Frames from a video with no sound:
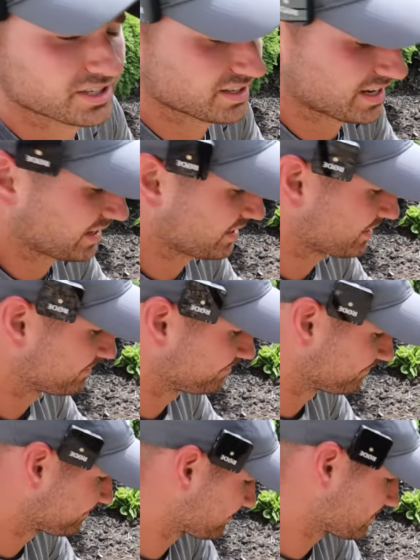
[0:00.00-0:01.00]
in like
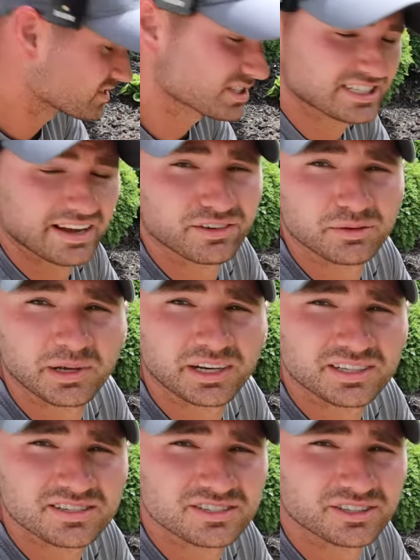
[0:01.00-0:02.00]
seven
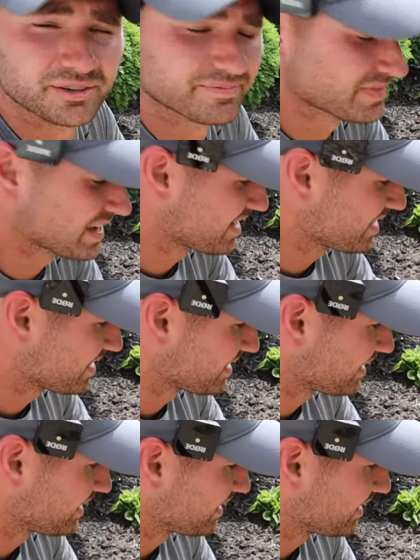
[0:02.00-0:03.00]
minutes. So
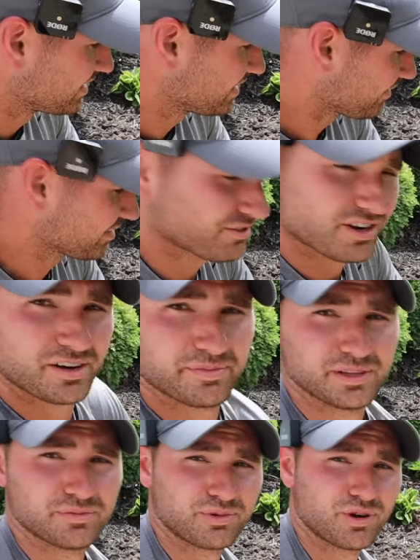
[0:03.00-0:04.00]
definitely
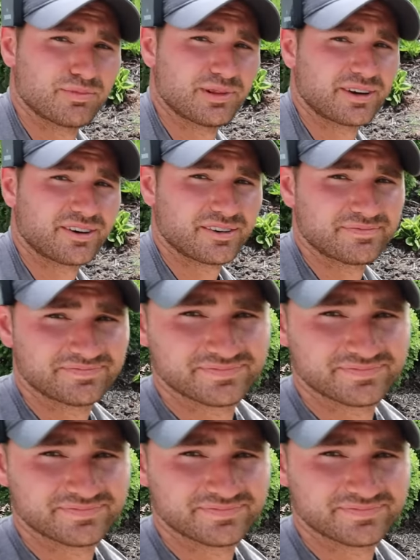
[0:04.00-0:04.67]
recommend the Pro Plugger